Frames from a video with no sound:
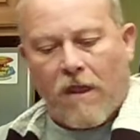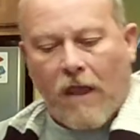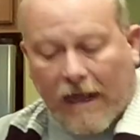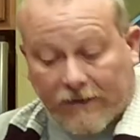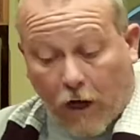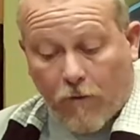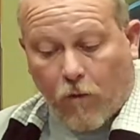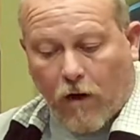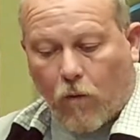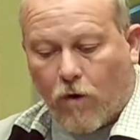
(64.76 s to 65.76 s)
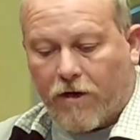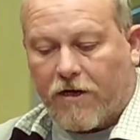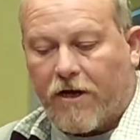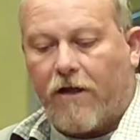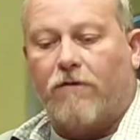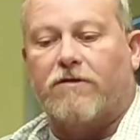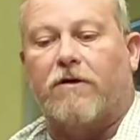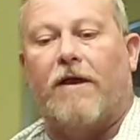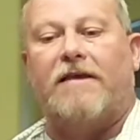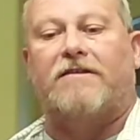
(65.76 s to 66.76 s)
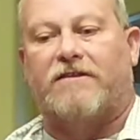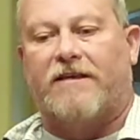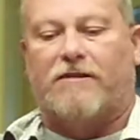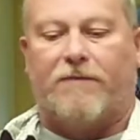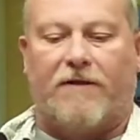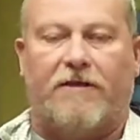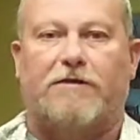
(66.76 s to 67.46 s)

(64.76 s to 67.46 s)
I told him what I wanted to do, so he sends me these